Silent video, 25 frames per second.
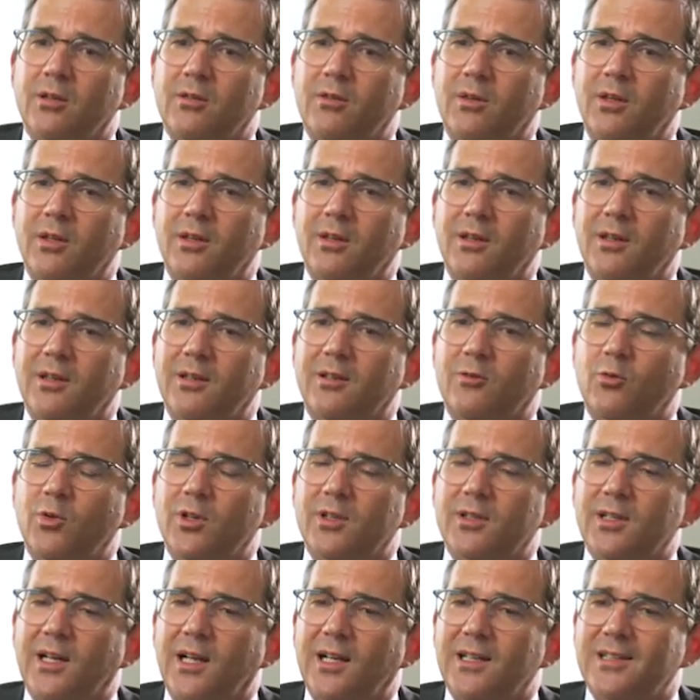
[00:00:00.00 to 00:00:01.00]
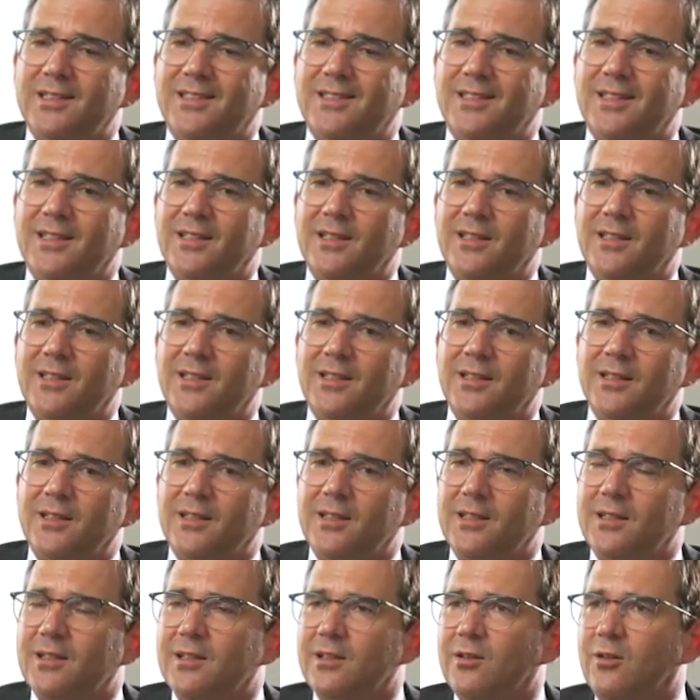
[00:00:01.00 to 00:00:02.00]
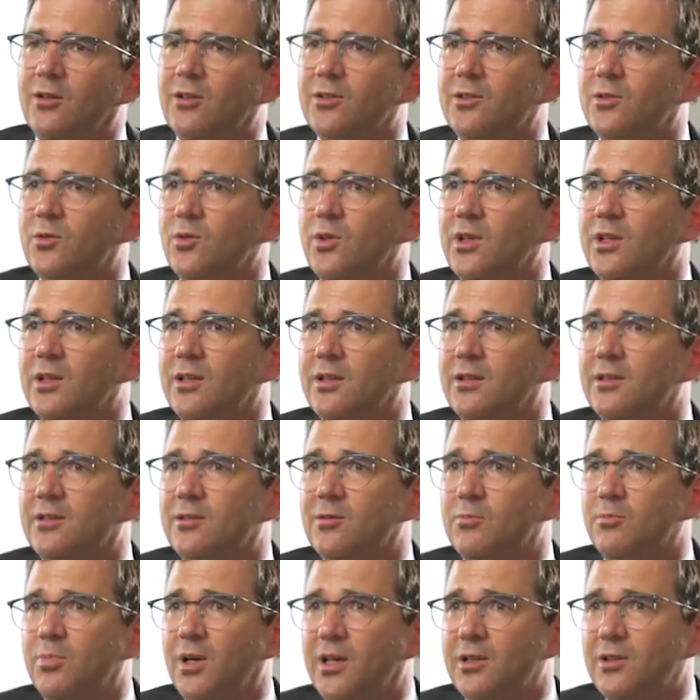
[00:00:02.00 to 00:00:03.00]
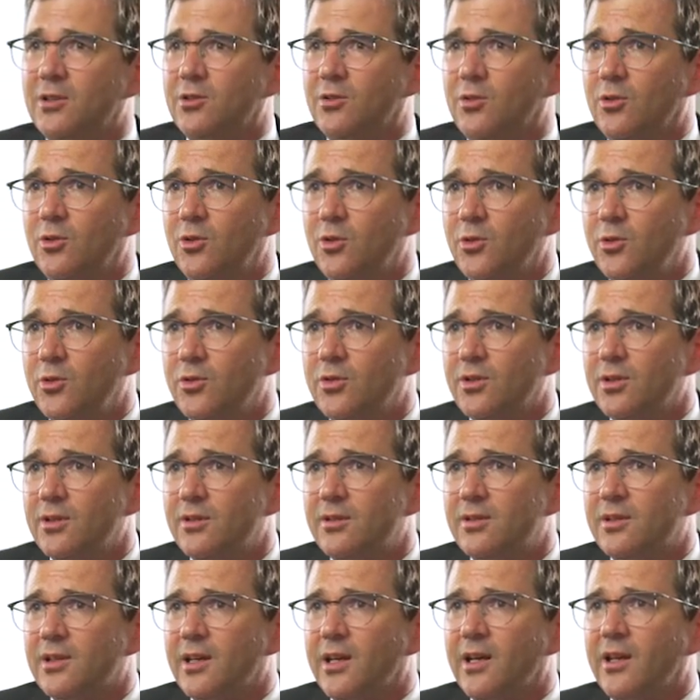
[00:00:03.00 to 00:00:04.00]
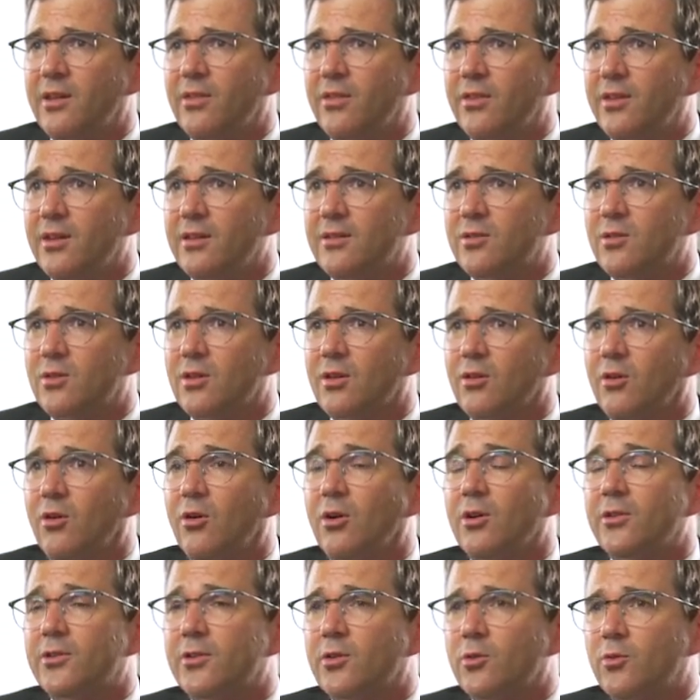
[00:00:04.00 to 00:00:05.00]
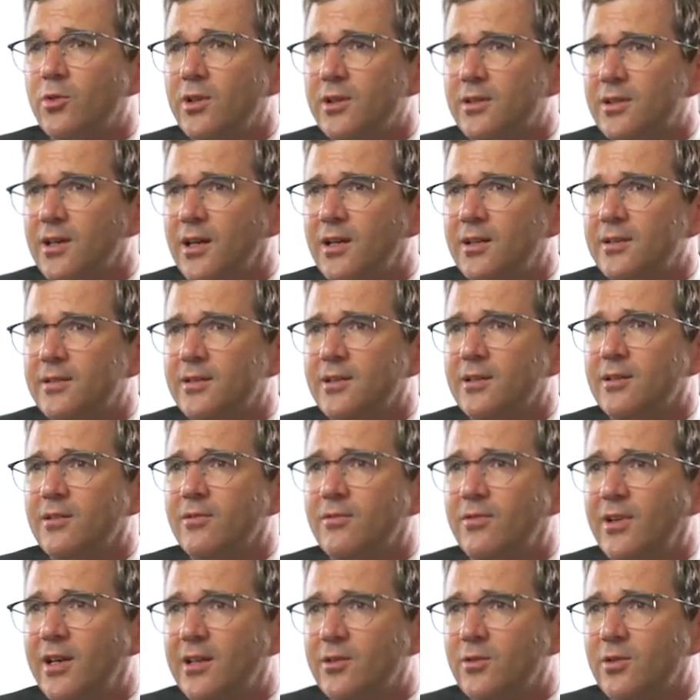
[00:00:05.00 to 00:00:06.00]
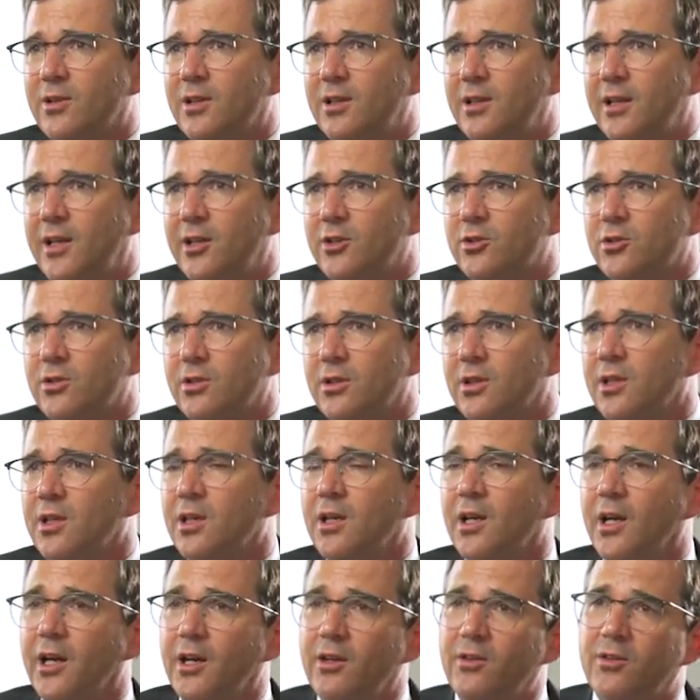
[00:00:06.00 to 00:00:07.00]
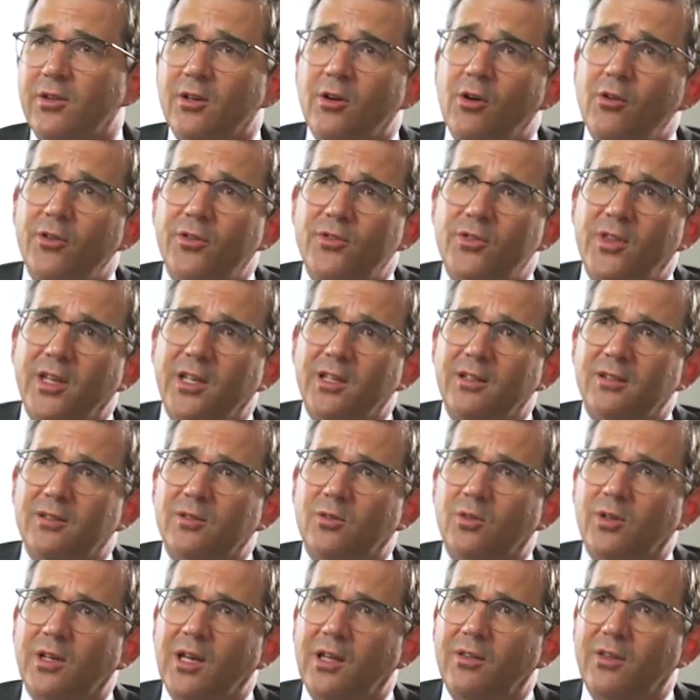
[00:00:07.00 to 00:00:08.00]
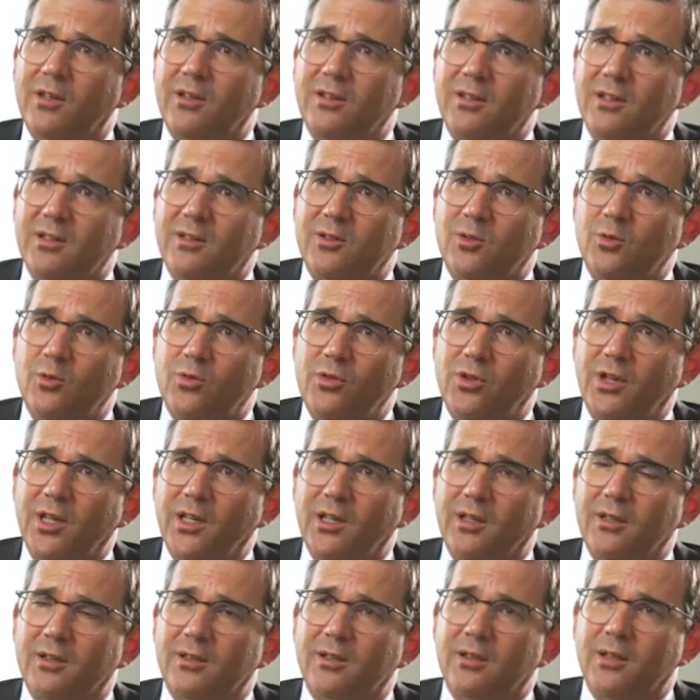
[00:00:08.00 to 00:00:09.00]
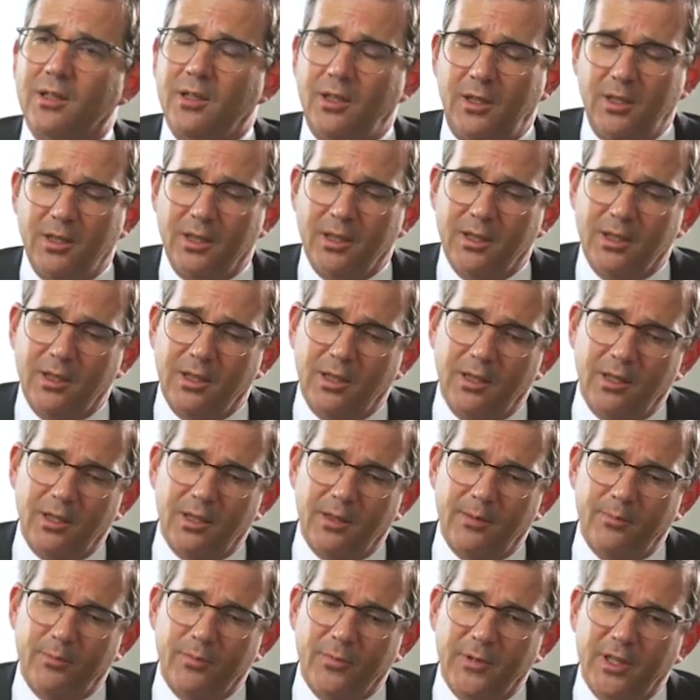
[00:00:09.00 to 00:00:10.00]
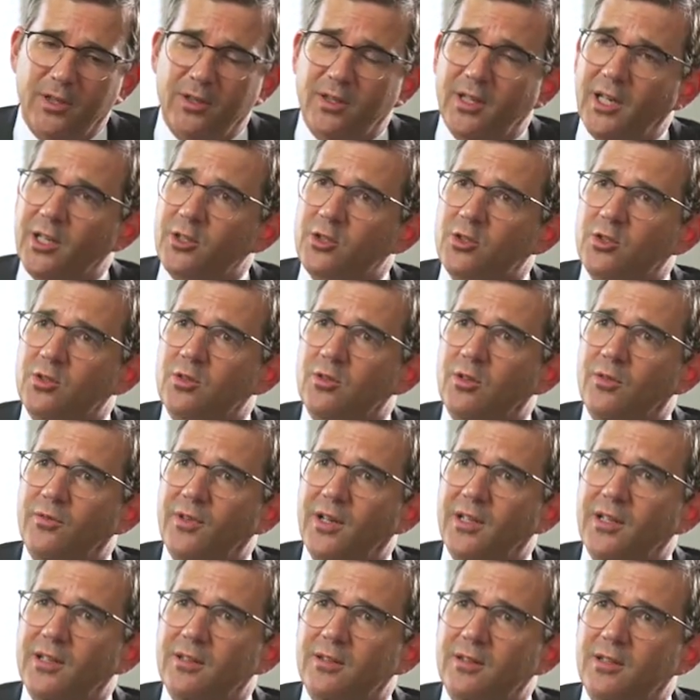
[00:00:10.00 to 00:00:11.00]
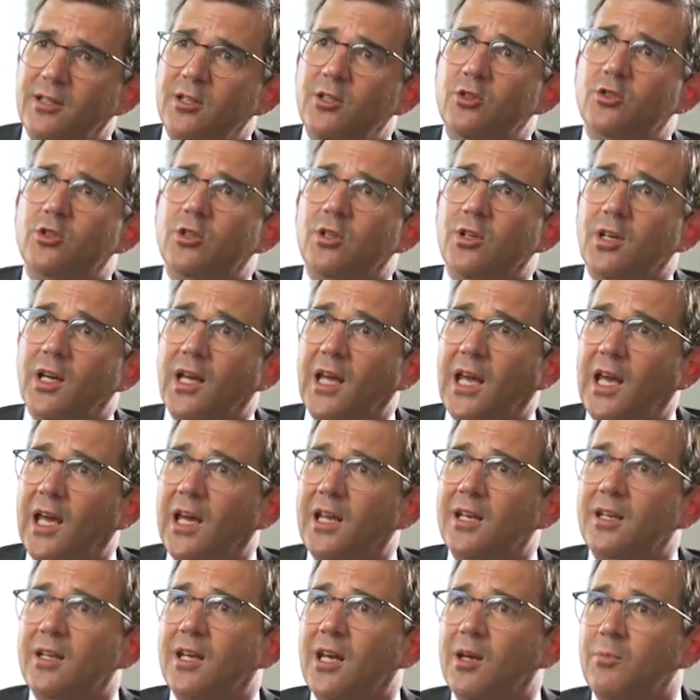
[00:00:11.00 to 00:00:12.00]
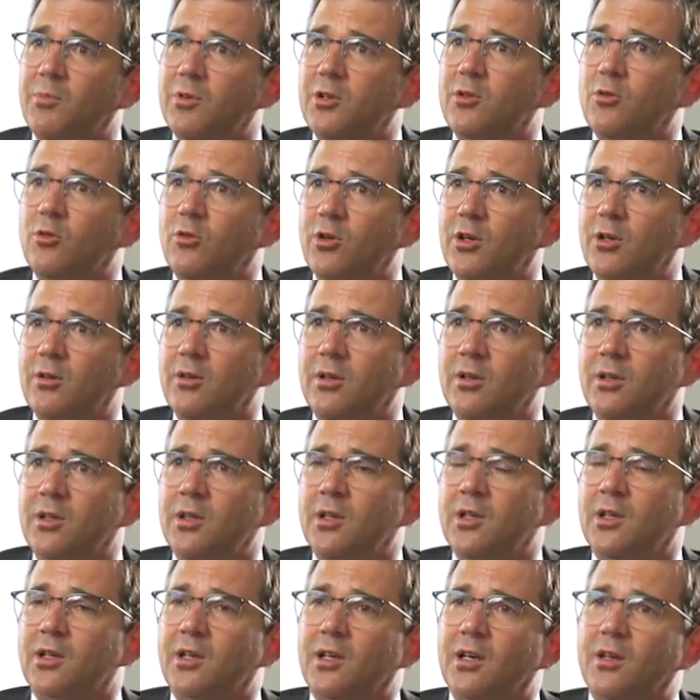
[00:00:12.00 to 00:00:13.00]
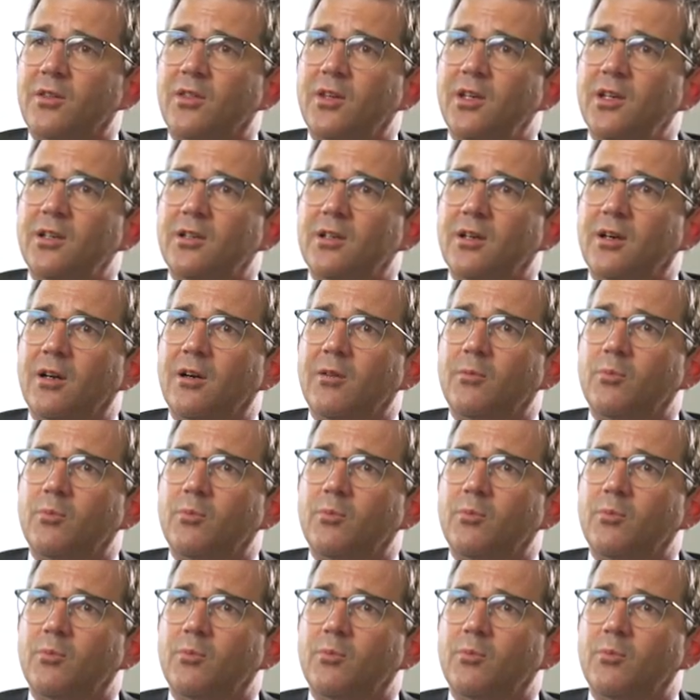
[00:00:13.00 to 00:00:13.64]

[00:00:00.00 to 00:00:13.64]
it results also in a sympathicolysis, and this also results in a vasodilation. And those things together, these two things, induction of anesthesia and epidural catheter,